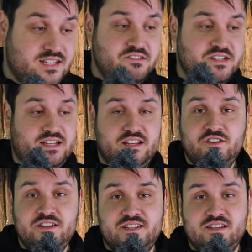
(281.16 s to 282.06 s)
Seriously,
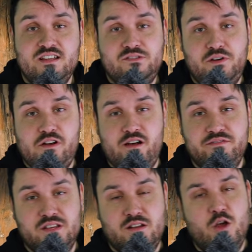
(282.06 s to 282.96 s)
it's not discussed very
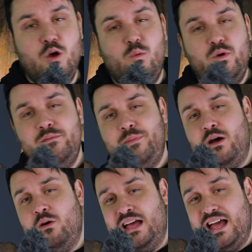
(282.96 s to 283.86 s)
often. What
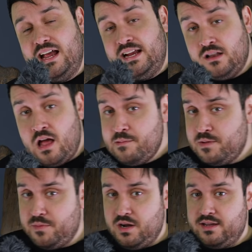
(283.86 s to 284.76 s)
about a
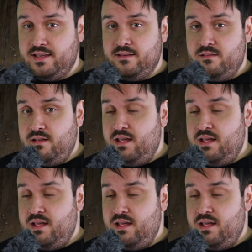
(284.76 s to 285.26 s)
llama market?